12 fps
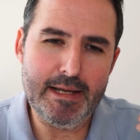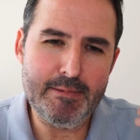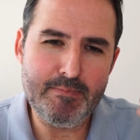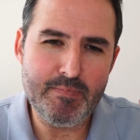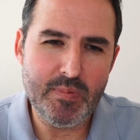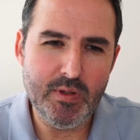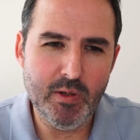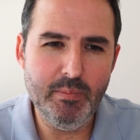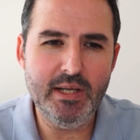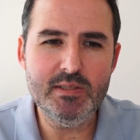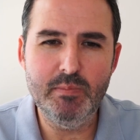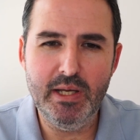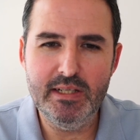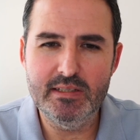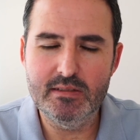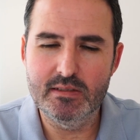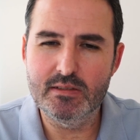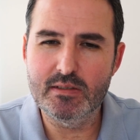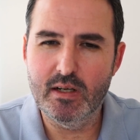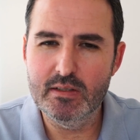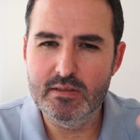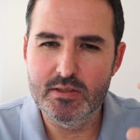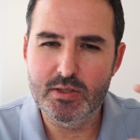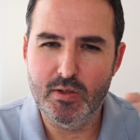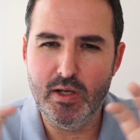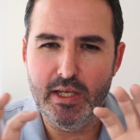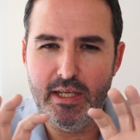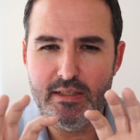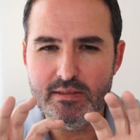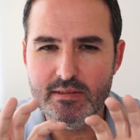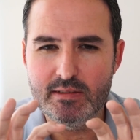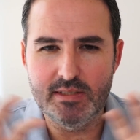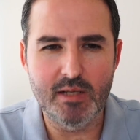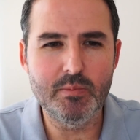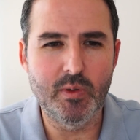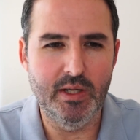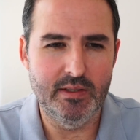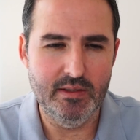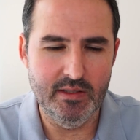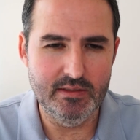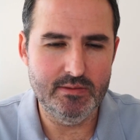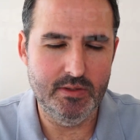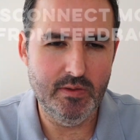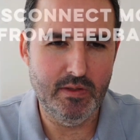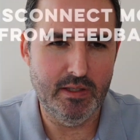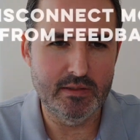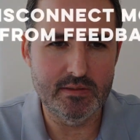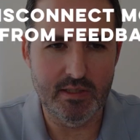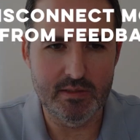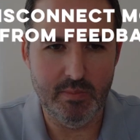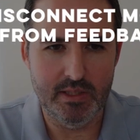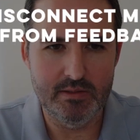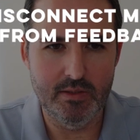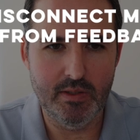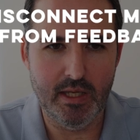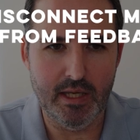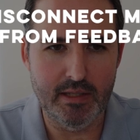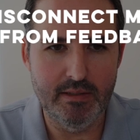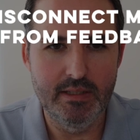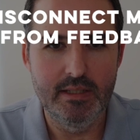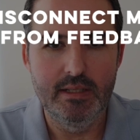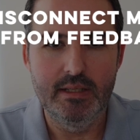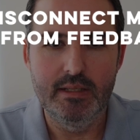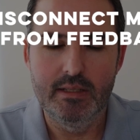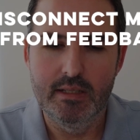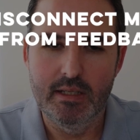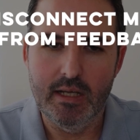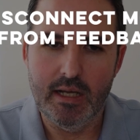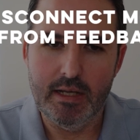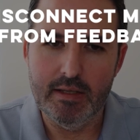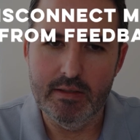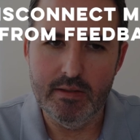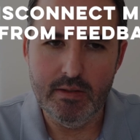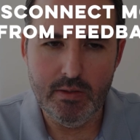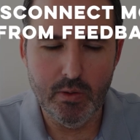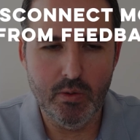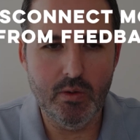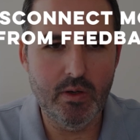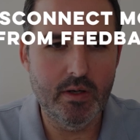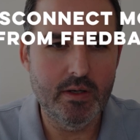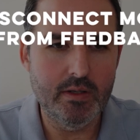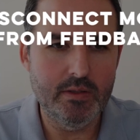your best bet is to start to try and separate these two things as best you can. Your